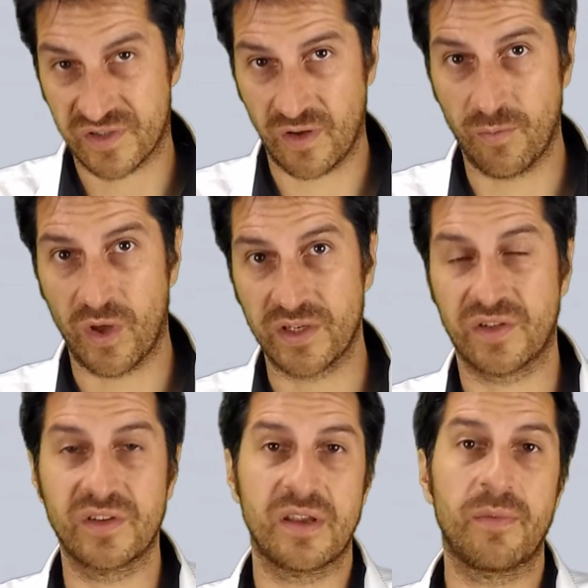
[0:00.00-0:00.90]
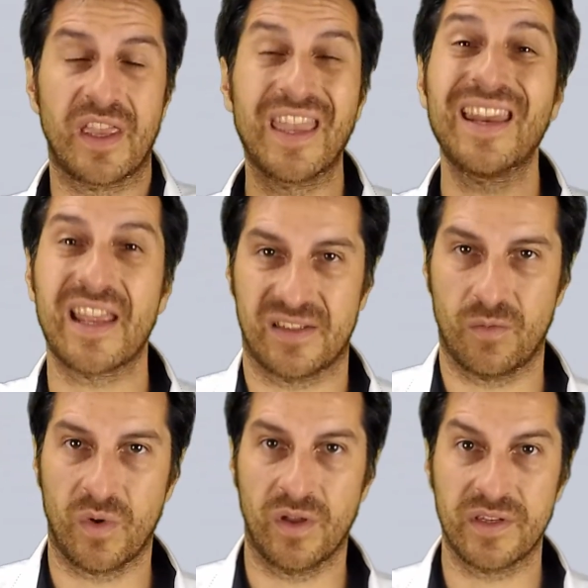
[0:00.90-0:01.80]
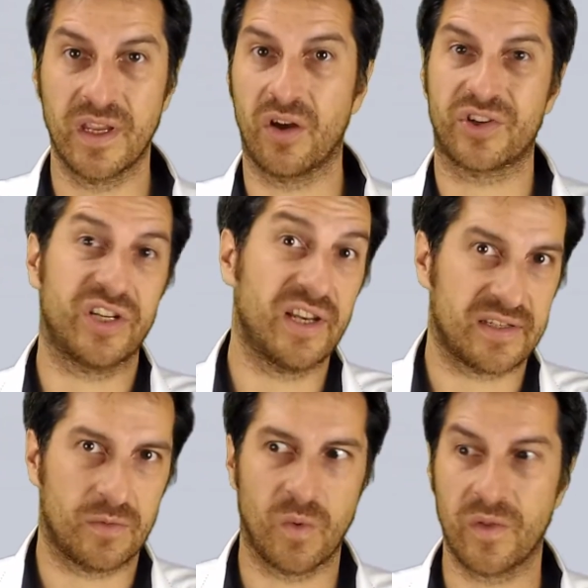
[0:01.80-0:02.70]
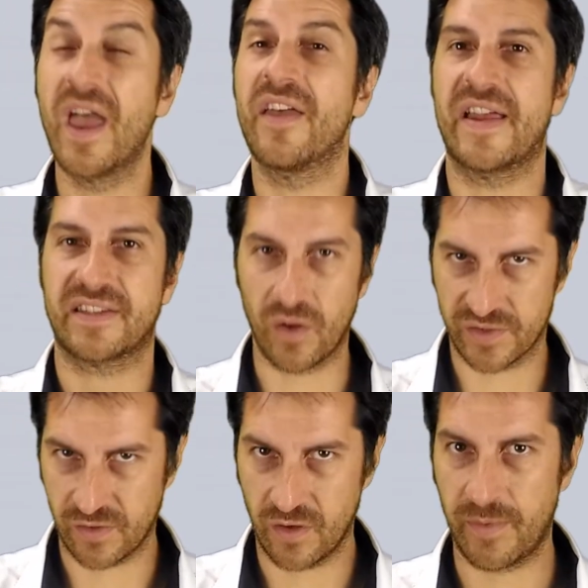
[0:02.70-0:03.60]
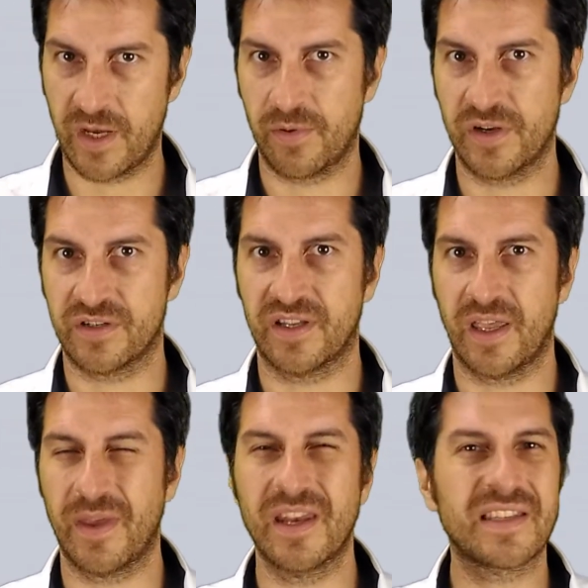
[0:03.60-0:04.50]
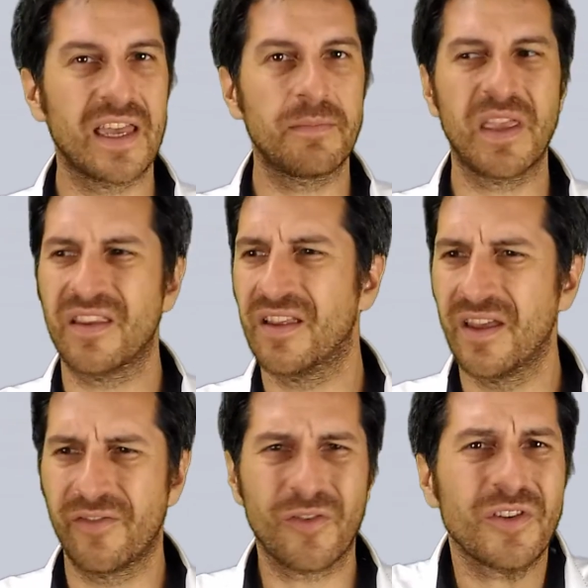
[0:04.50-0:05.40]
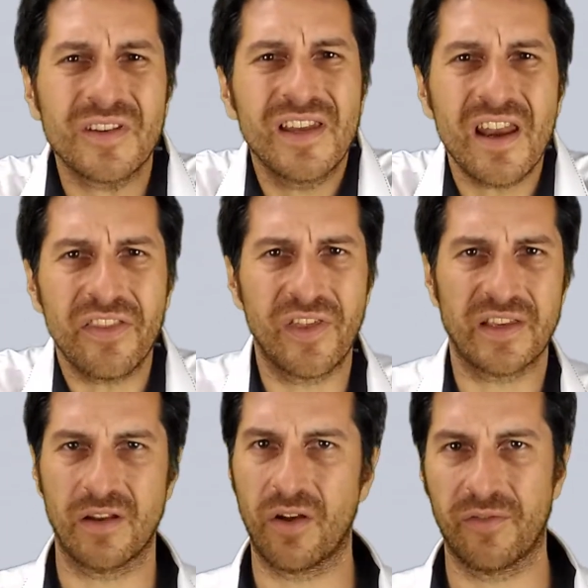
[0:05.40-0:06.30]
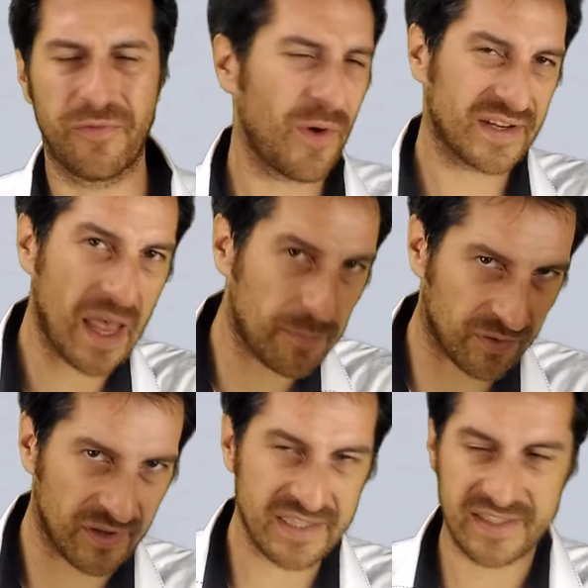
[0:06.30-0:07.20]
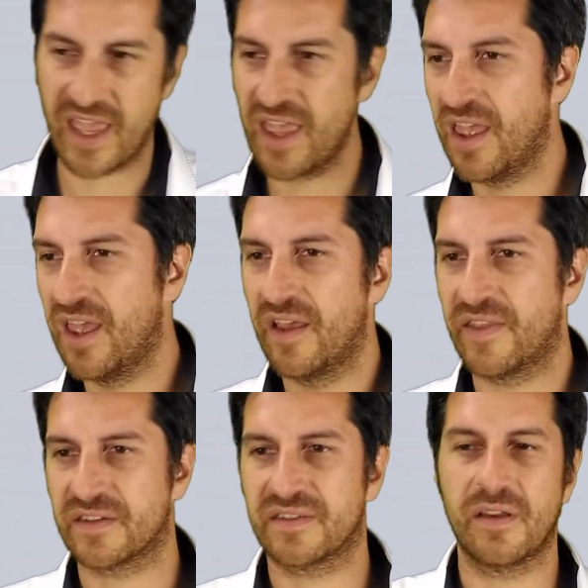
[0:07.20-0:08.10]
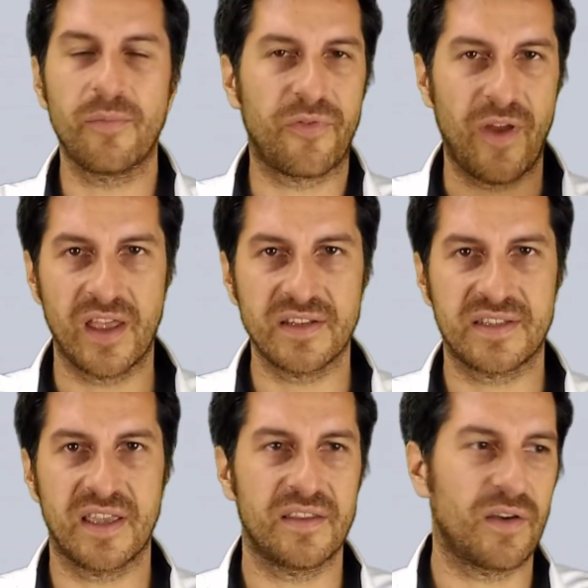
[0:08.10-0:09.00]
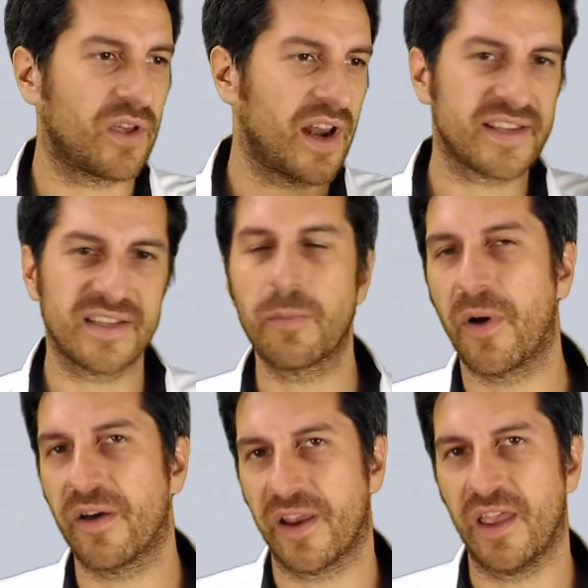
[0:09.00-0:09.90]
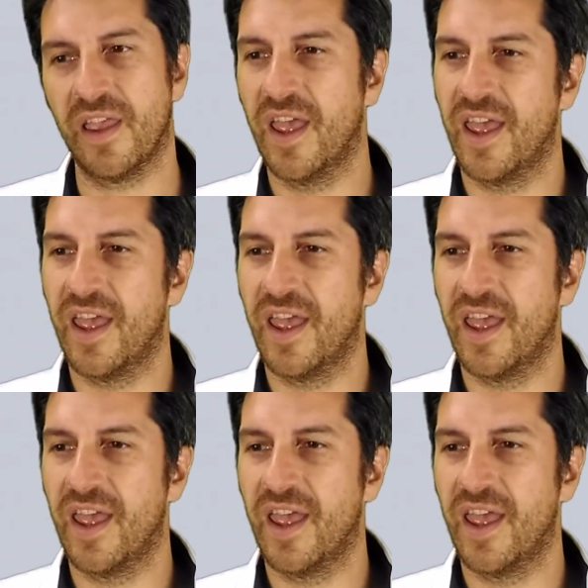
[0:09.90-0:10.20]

someone to do something he doesn't want or she doesn't want, that's also a manipulation game. And it can be for little things. Like, for example, let's say there's some friends, they're organizing a party,